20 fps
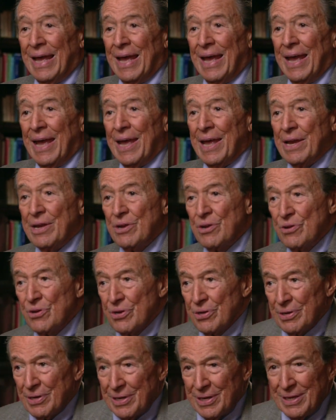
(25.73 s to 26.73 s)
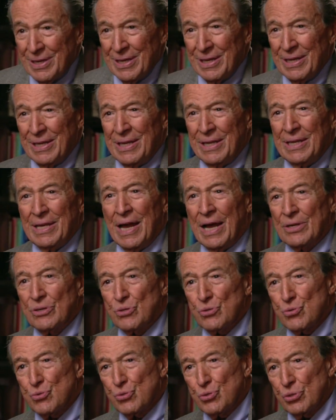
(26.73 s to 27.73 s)
And he
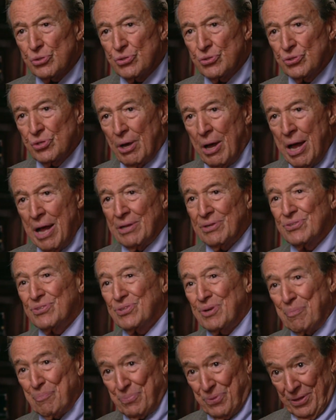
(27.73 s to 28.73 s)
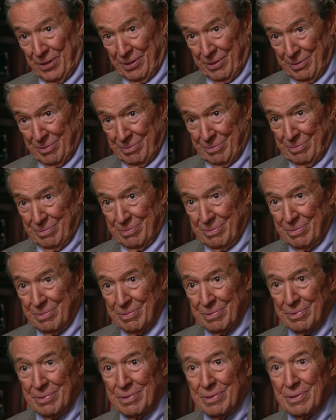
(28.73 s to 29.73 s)
understood something
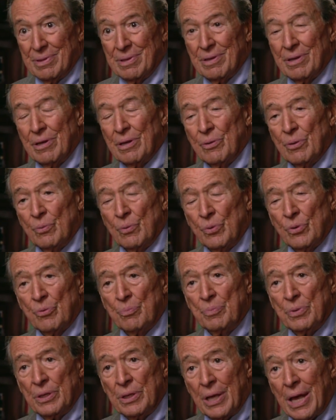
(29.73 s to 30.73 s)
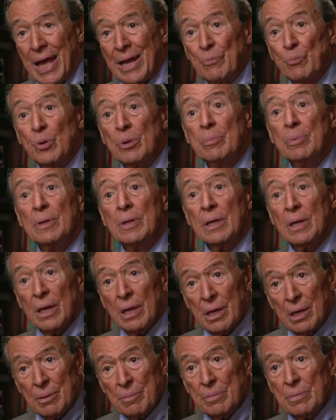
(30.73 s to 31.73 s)
with me, and we
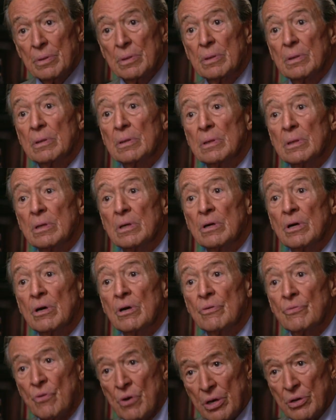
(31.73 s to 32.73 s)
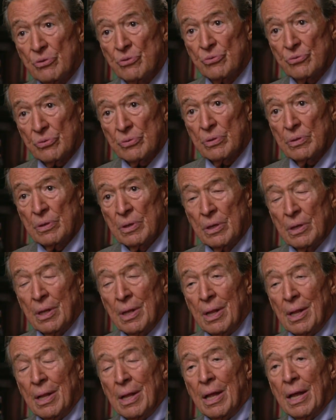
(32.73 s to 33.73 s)
became friends.
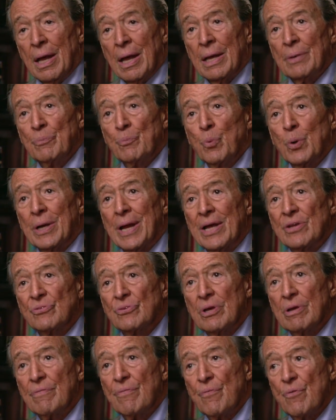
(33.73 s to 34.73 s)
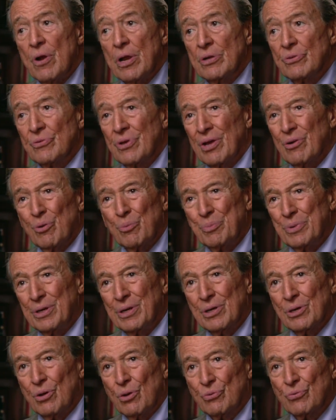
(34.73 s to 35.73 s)
And when I say friends, I don't
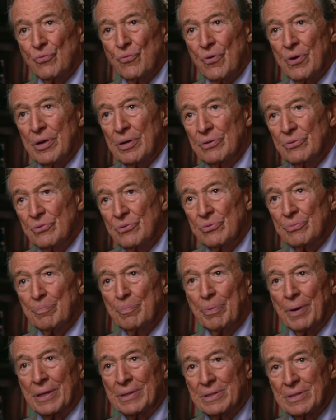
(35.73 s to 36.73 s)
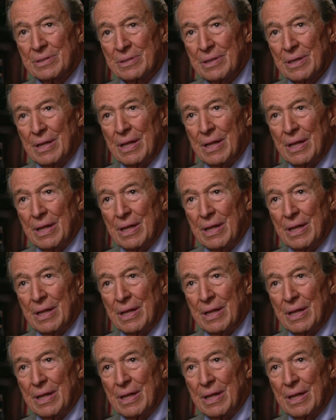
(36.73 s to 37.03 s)
mean close friends, but